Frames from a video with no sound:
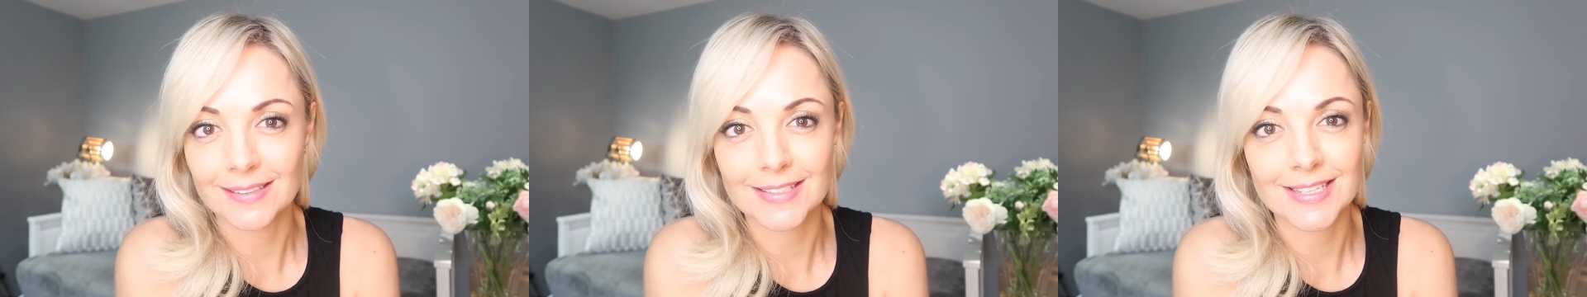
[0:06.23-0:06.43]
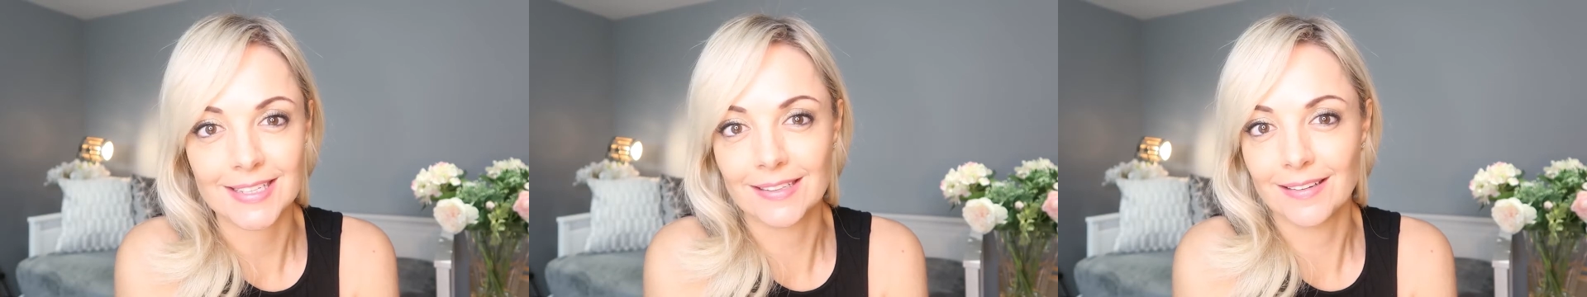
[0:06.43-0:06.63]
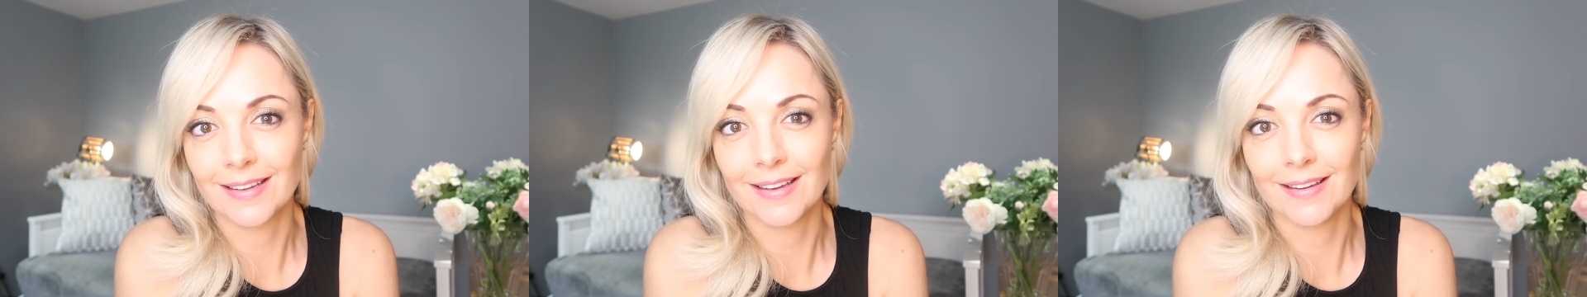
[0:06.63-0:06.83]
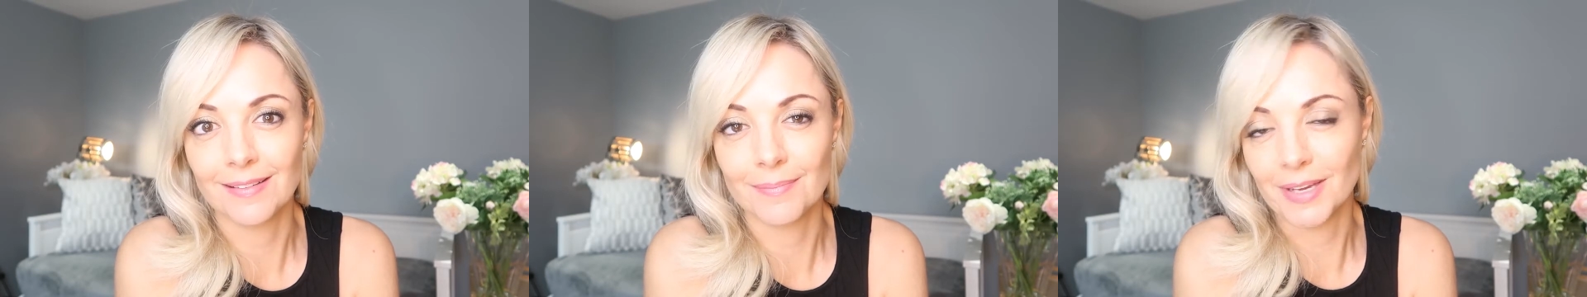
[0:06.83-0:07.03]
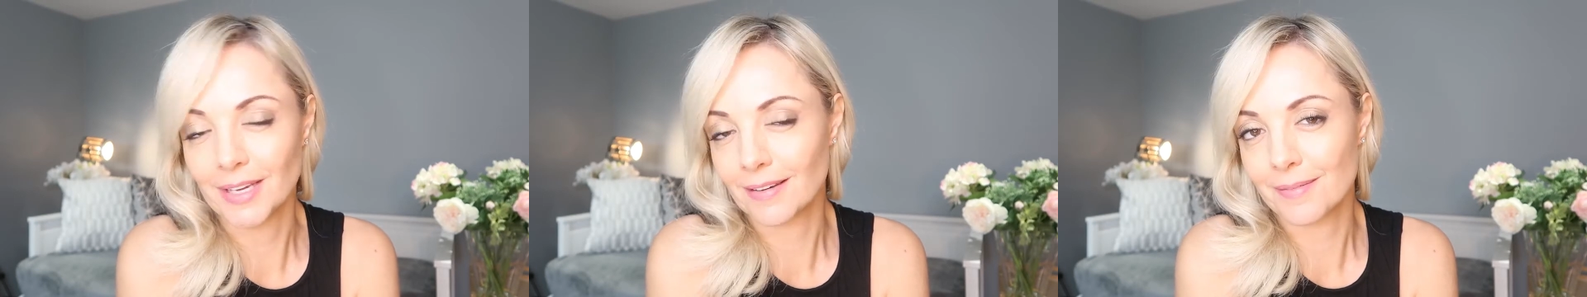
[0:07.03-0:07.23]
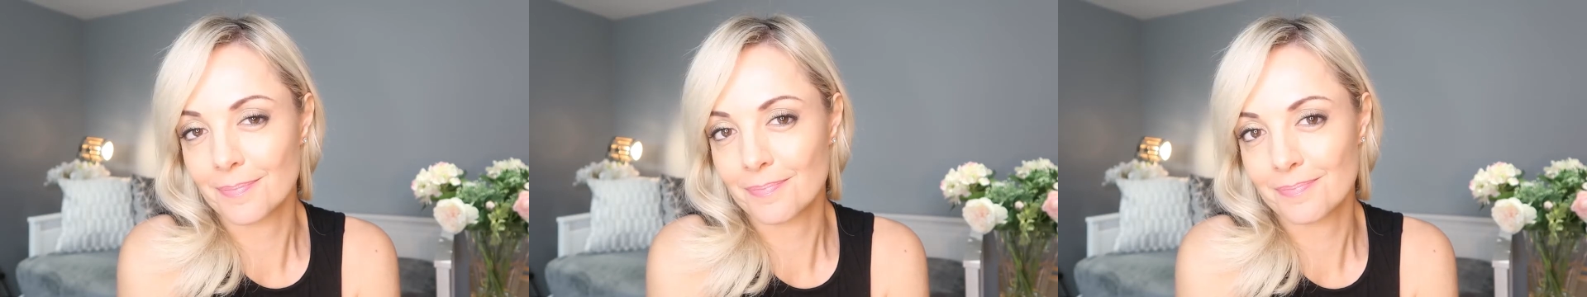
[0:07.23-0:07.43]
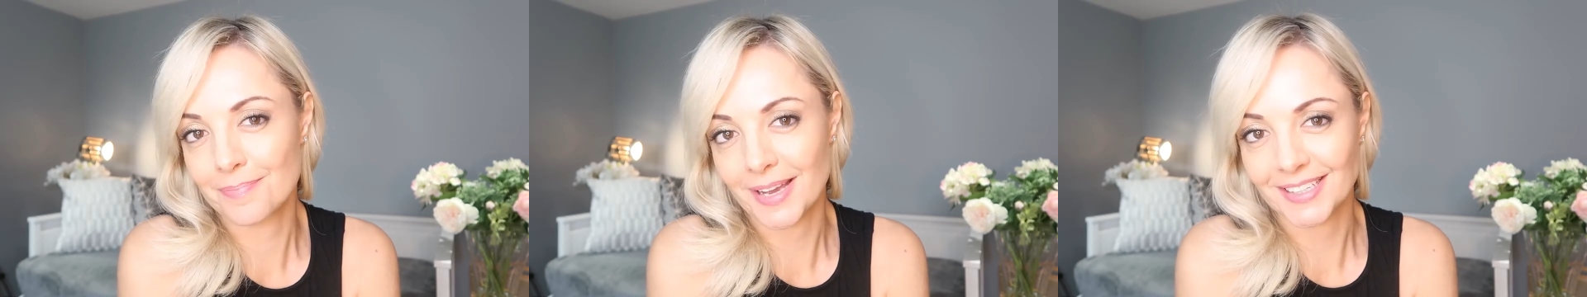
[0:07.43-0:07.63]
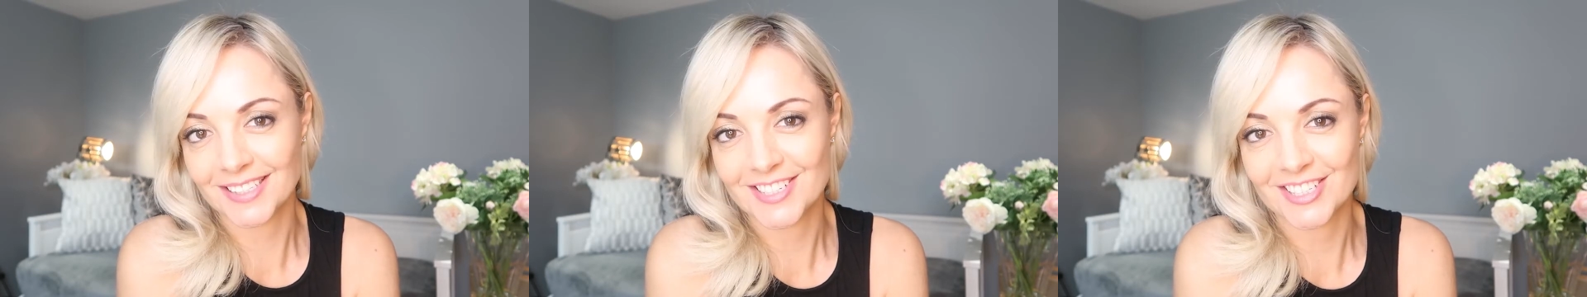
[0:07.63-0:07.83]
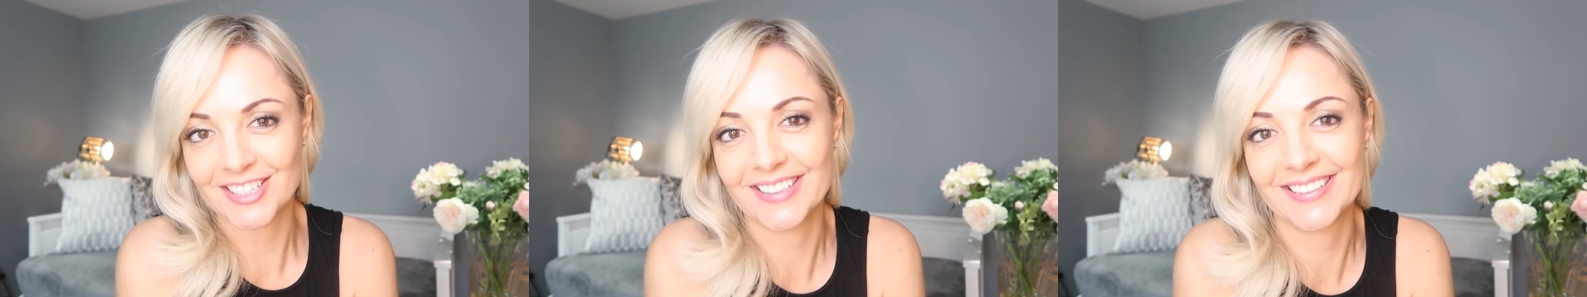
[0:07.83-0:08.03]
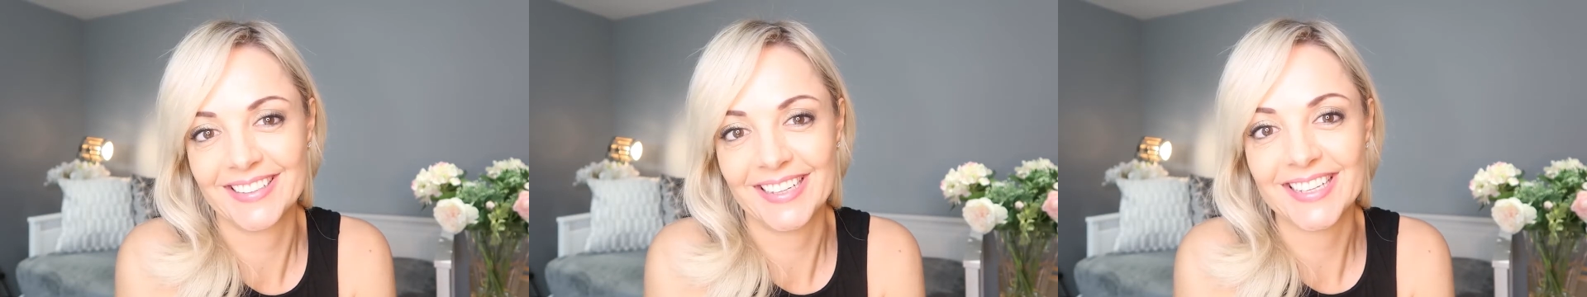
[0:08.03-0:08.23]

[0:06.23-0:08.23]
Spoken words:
skincare, makeup packaging?